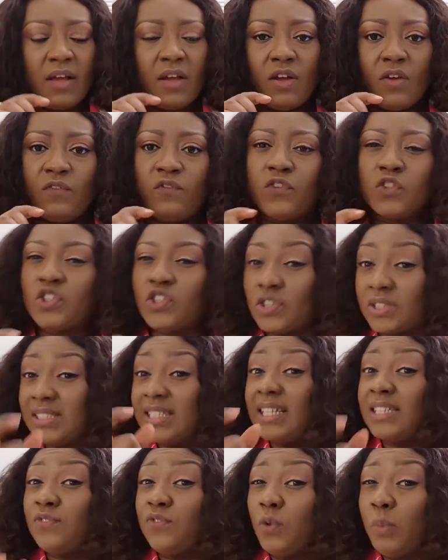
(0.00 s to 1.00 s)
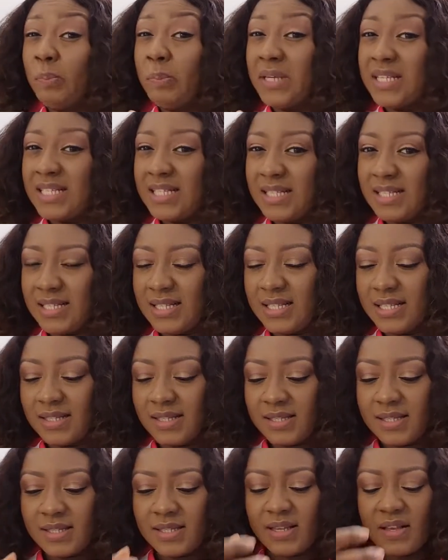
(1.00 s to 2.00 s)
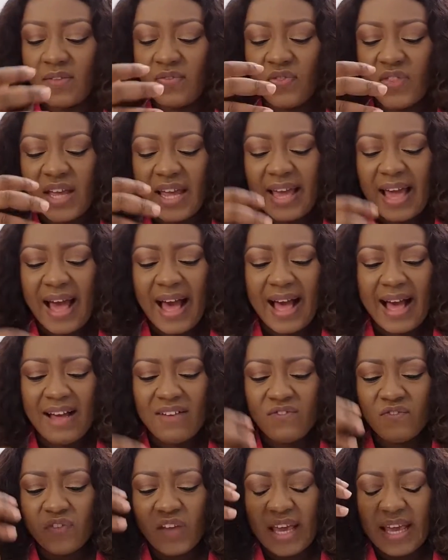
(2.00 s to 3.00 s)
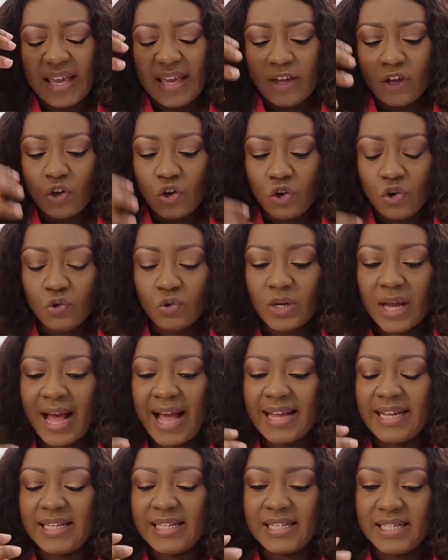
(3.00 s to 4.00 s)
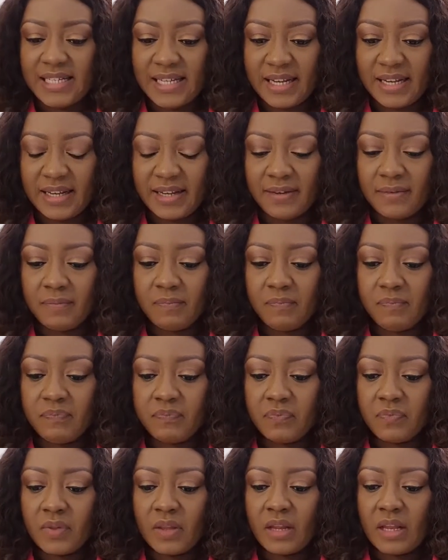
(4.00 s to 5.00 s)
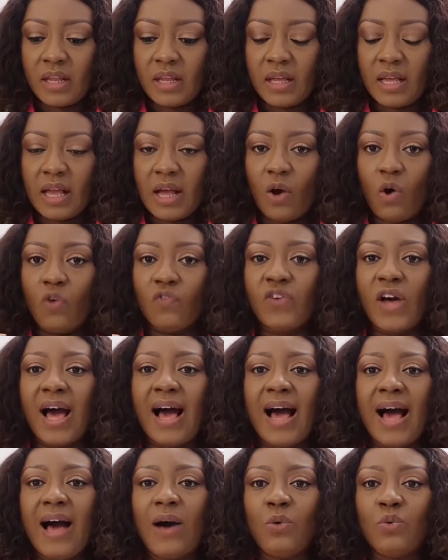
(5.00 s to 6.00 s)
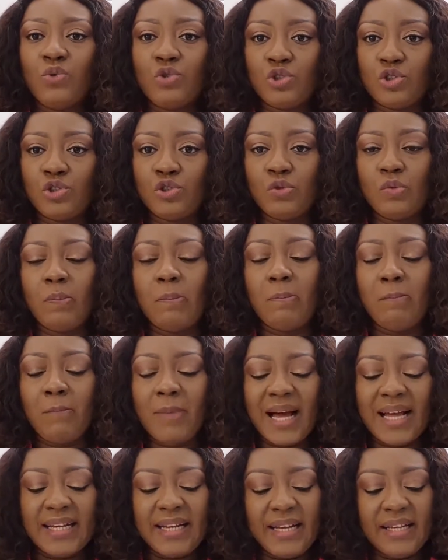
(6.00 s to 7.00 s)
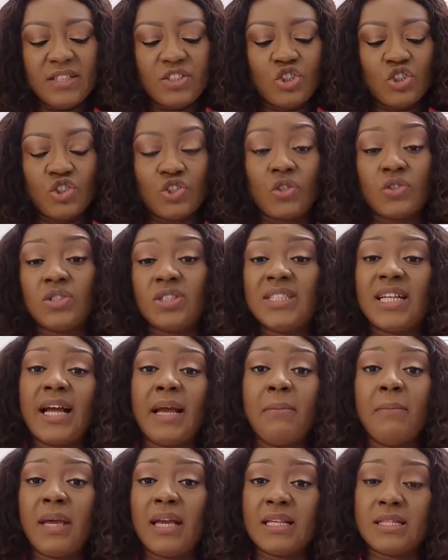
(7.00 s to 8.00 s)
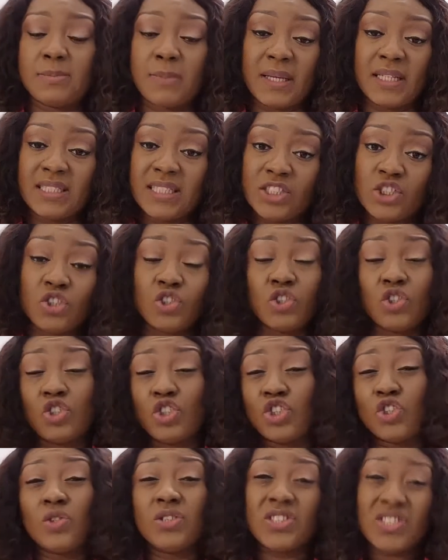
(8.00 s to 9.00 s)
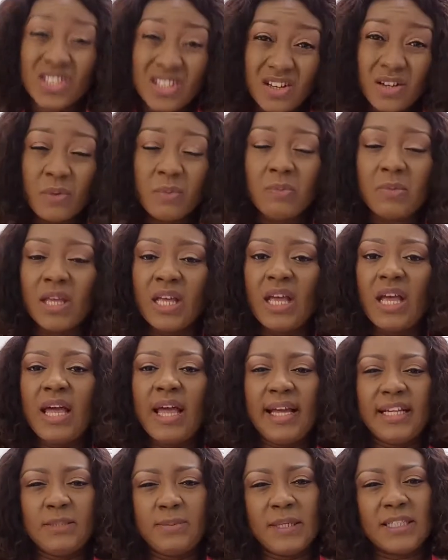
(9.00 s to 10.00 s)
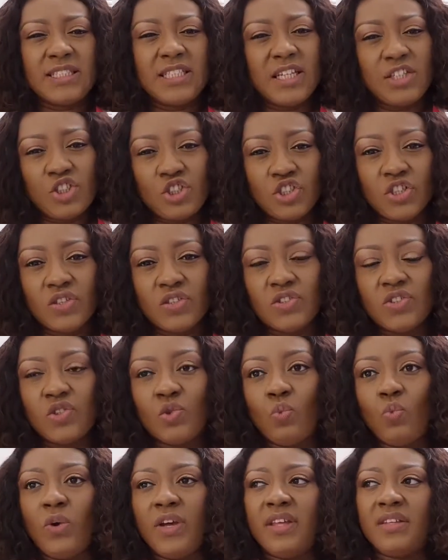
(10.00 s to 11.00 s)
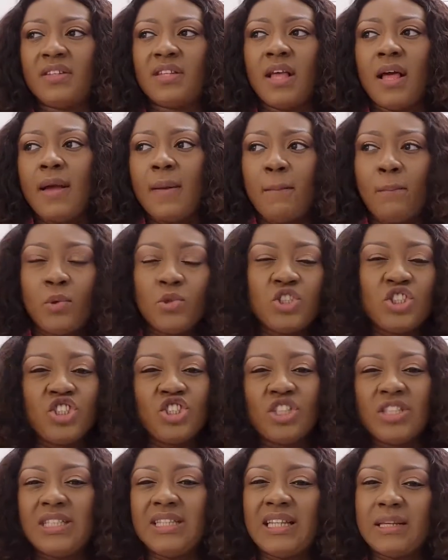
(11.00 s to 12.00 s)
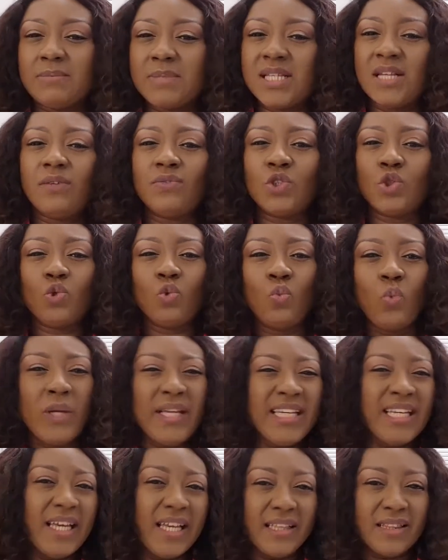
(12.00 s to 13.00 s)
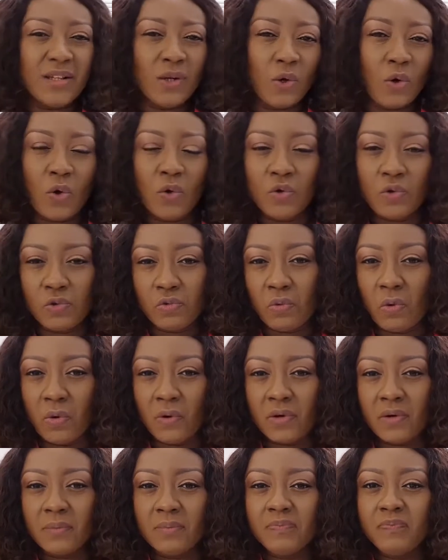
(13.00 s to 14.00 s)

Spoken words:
For successful businesses, they have a good idea of how to manage short-term expectations or short-term expectations with positioning themselves to win in the long run.